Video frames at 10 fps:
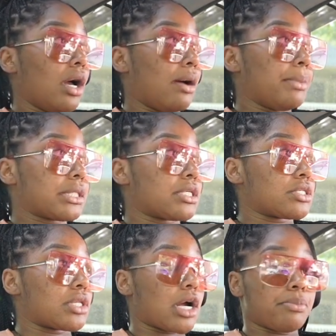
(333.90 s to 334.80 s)
I'm about to
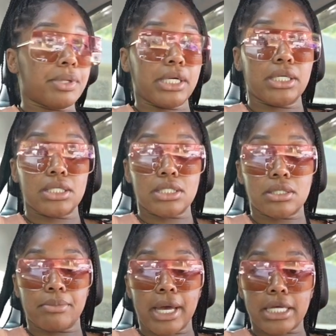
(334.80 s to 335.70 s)
start planning
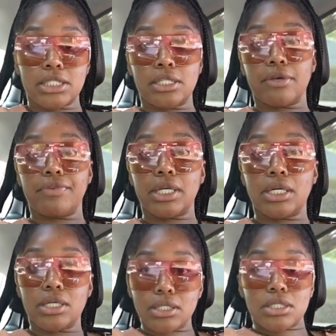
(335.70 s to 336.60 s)
some
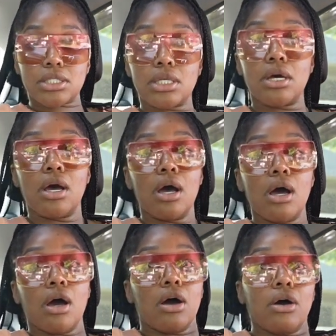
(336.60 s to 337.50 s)
activities
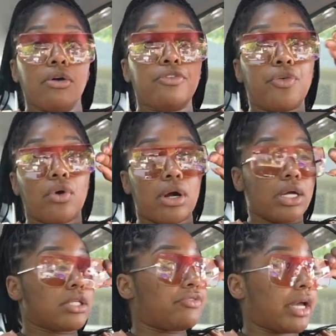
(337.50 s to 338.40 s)

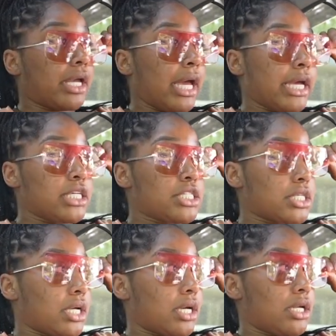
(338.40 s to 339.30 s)
for the
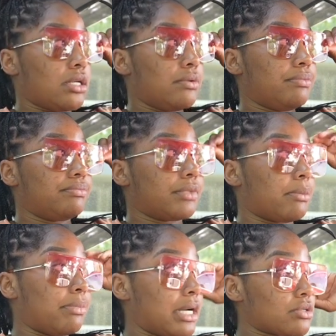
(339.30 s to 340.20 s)
vacation.
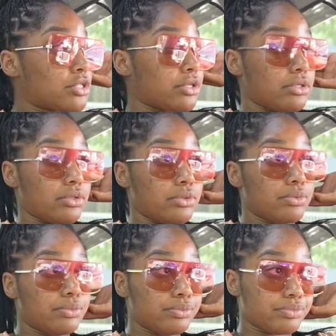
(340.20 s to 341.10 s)
I'm about to.
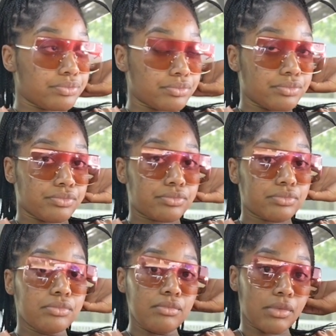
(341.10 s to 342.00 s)

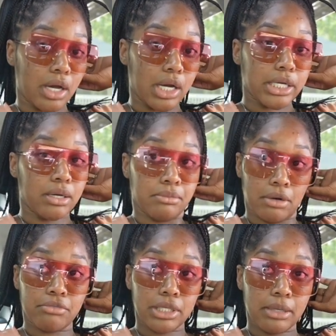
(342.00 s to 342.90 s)
I am.
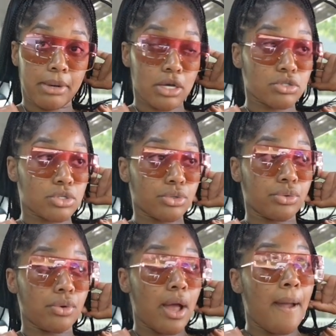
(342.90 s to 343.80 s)
I'm really about to.